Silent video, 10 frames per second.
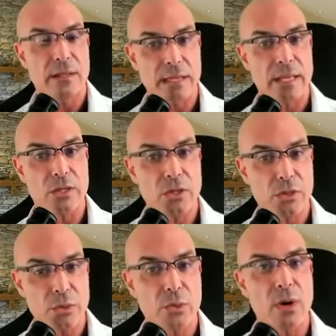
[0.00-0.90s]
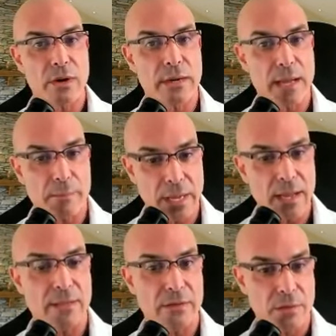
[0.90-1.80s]
that you are not
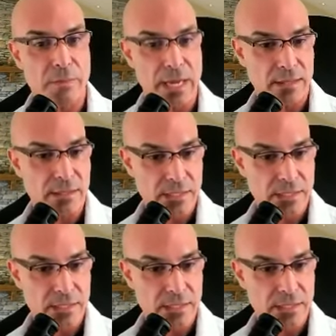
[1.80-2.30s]
bothered by the